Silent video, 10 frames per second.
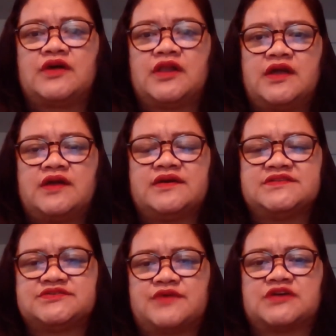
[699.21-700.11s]
clear
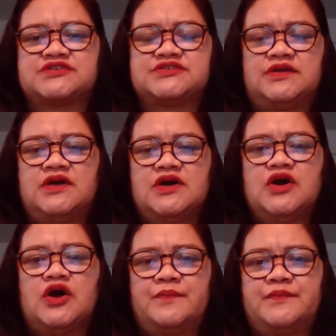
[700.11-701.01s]
instruction
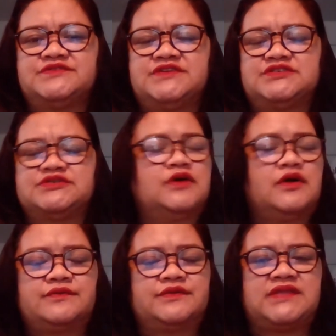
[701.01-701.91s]
or procedure
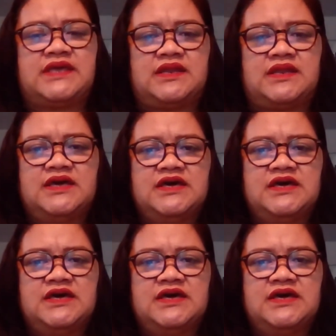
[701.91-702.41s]
or routine.